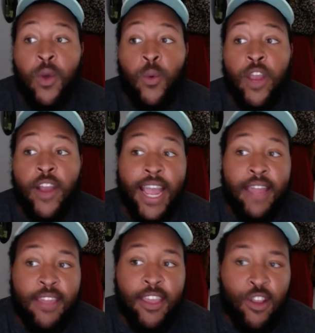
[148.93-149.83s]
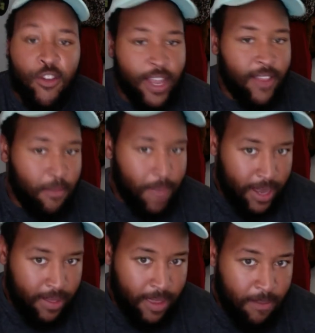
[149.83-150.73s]
We are asking you to write a
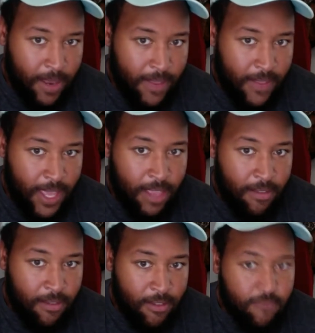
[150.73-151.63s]
thematic statement at the end.